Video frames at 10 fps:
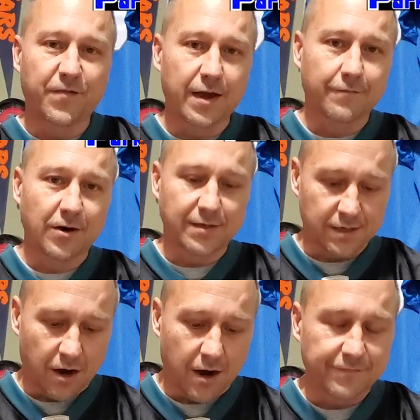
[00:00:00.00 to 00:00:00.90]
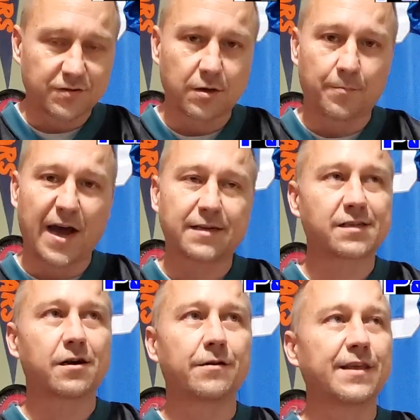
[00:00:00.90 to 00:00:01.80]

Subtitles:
favorites, off to a bad start.